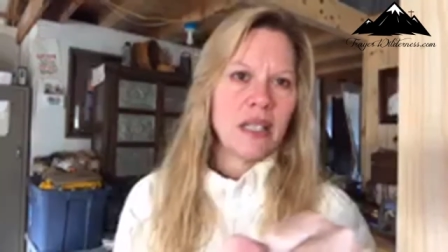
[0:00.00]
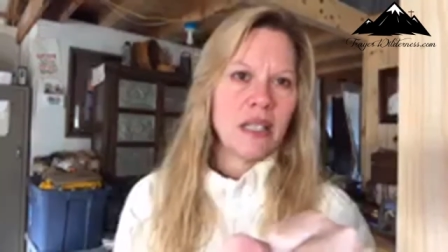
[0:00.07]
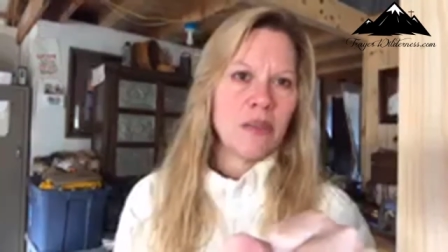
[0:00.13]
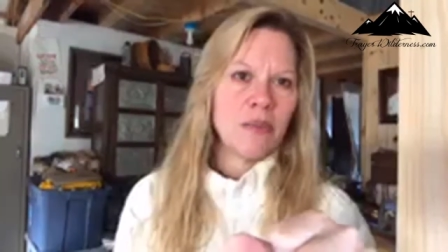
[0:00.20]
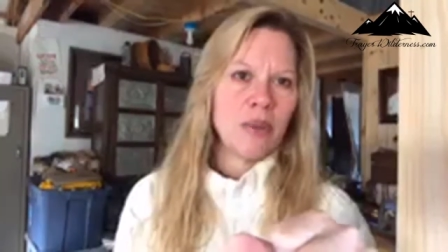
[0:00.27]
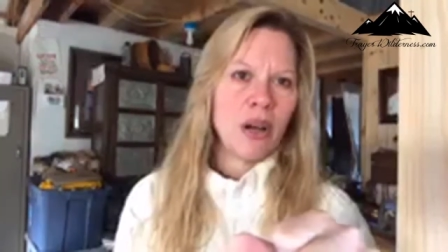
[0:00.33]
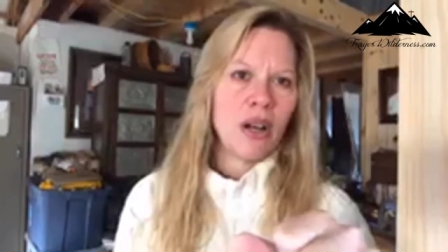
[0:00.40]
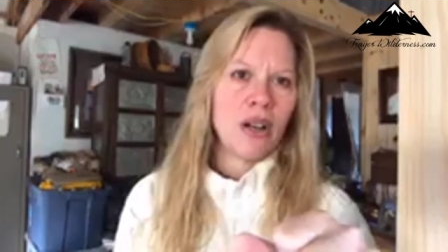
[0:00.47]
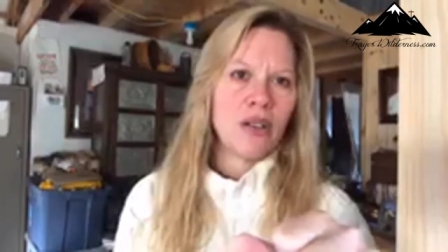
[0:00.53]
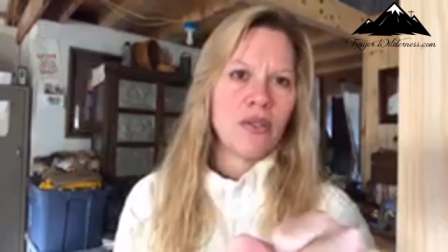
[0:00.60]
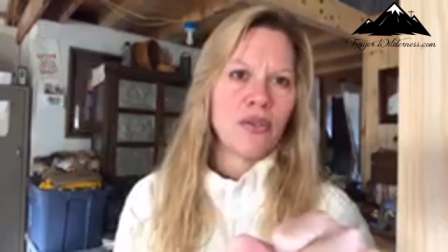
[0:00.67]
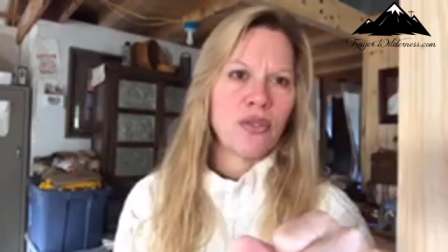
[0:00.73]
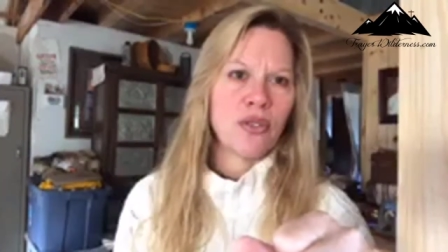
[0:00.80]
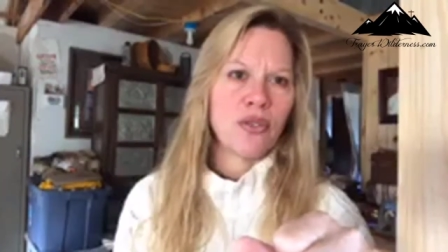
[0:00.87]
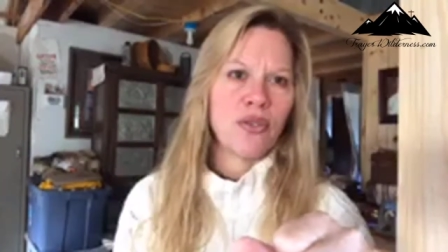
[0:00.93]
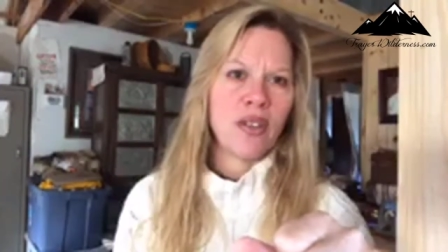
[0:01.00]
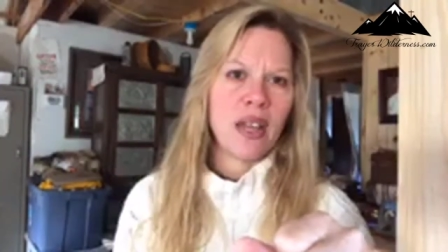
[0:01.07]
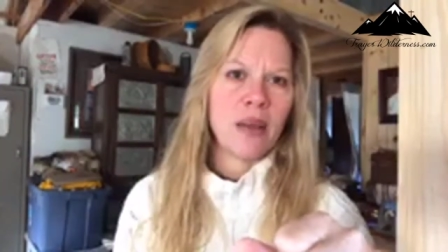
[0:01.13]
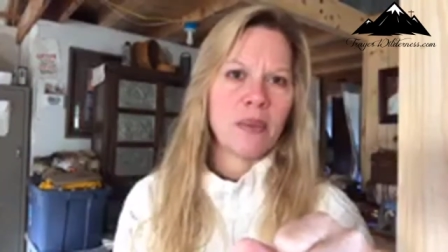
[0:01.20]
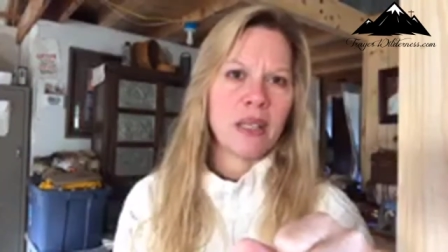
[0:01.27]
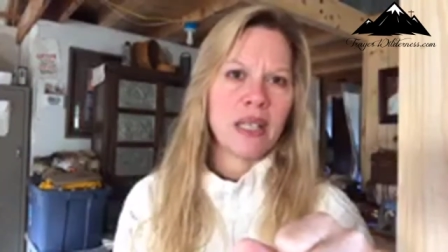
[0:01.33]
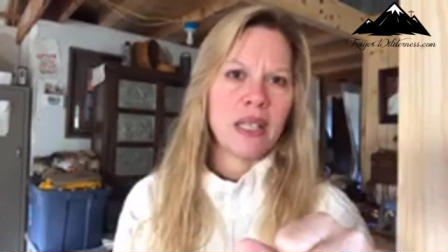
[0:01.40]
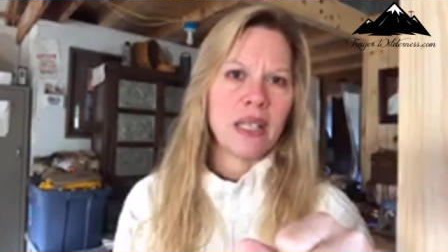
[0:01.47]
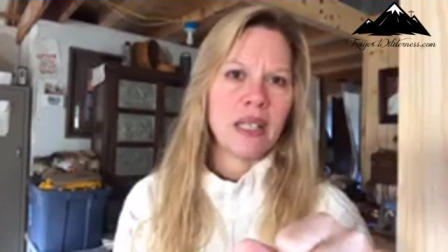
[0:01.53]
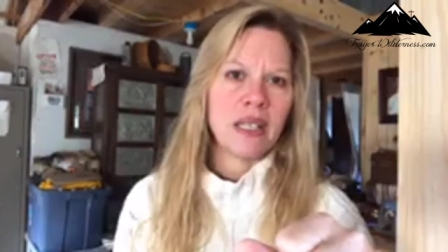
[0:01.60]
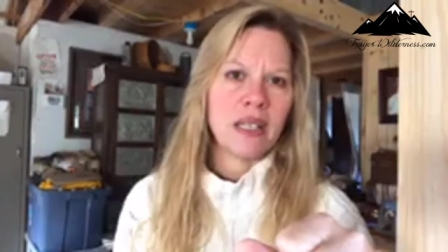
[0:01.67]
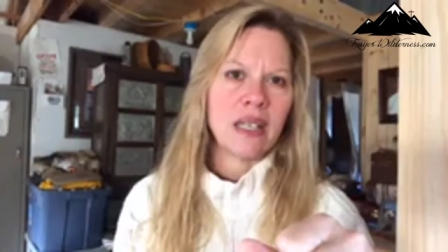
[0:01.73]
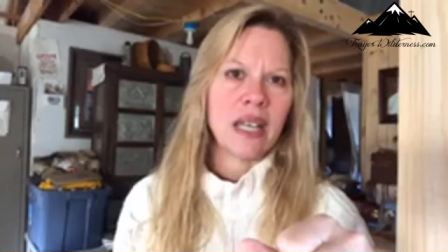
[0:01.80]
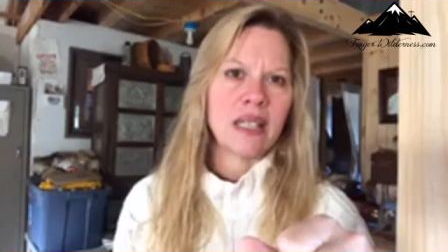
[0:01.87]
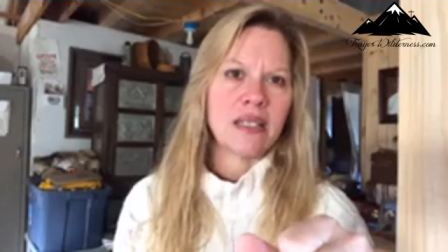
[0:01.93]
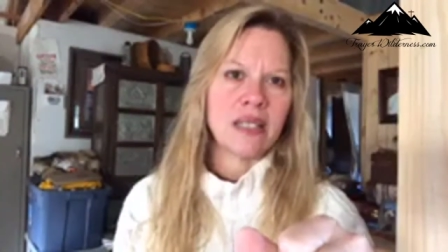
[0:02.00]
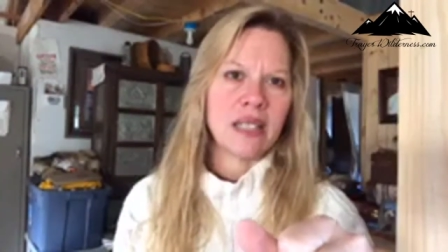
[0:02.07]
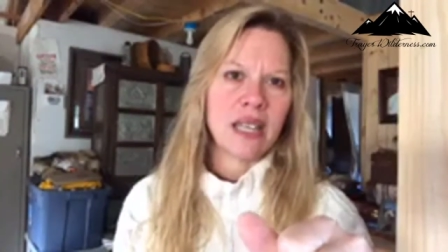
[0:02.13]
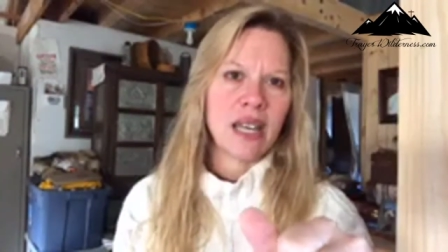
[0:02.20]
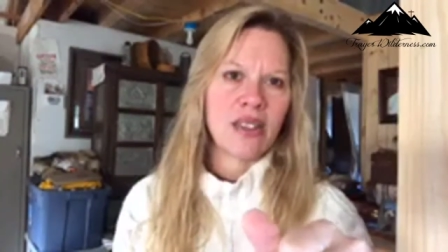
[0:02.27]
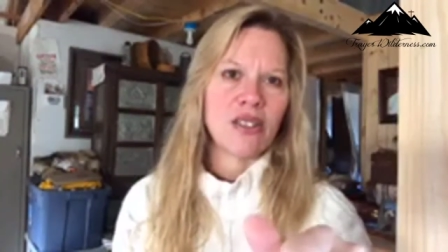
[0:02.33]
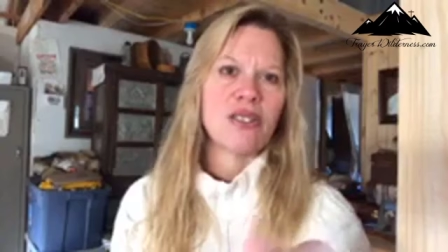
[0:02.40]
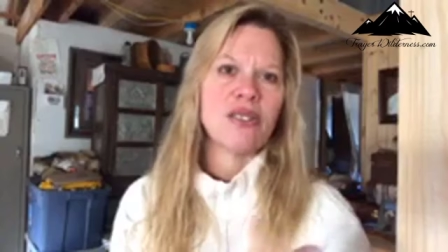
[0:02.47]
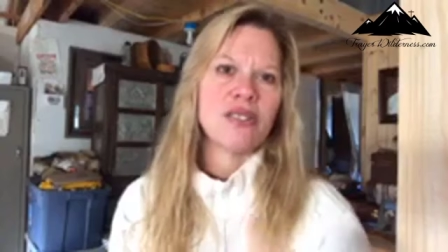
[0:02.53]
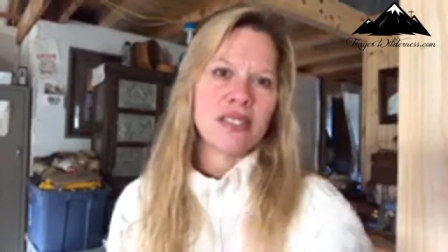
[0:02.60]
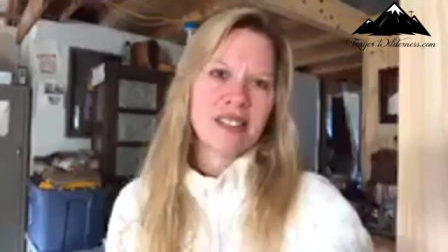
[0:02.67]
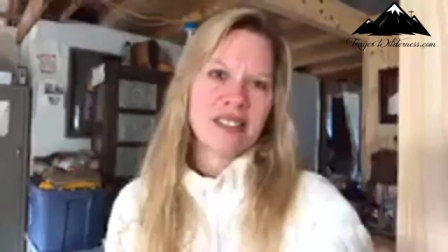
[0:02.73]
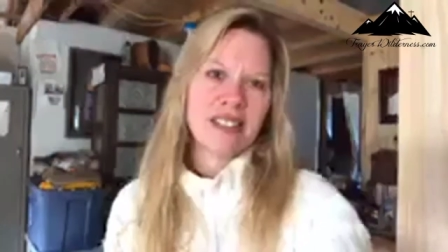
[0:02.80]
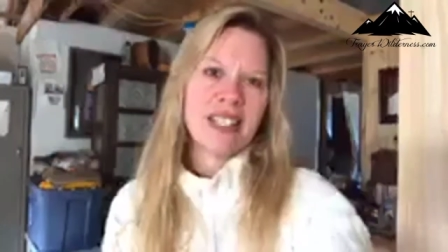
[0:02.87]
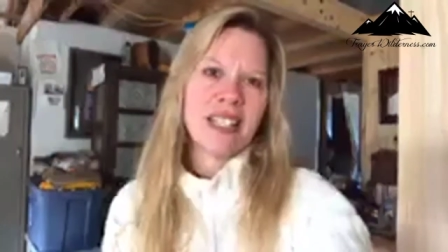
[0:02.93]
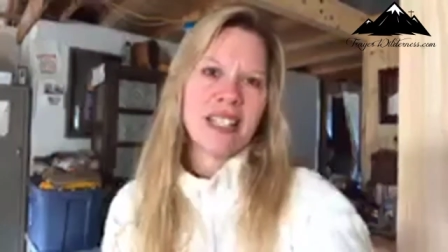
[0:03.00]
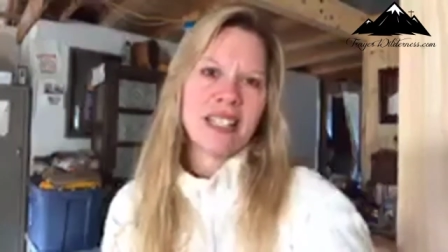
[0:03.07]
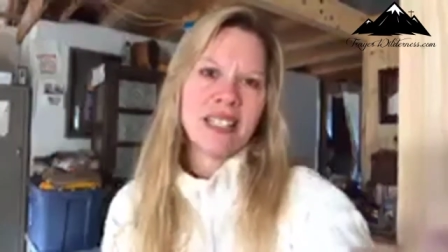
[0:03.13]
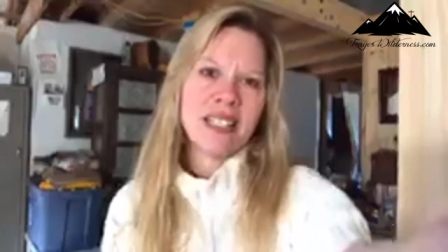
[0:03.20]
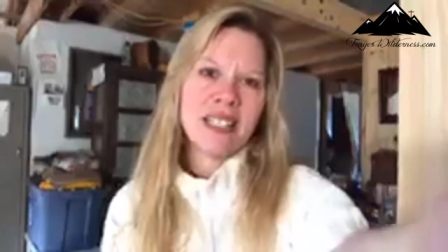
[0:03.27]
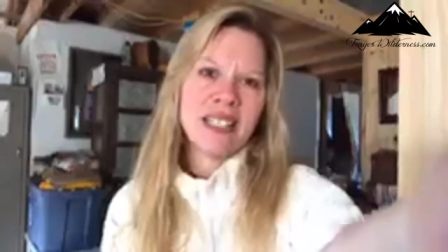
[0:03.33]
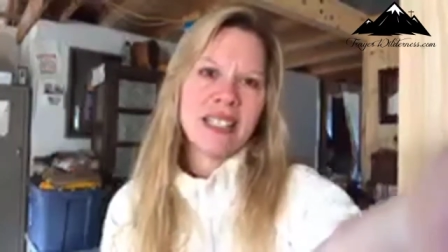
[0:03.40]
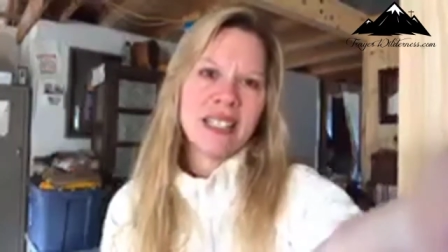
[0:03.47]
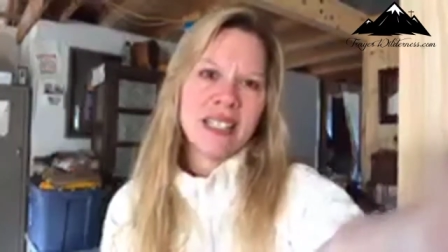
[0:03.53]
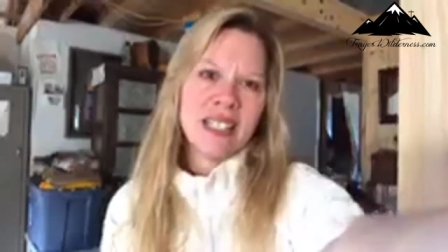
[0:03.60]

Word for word: in part for family get togethers. Okay.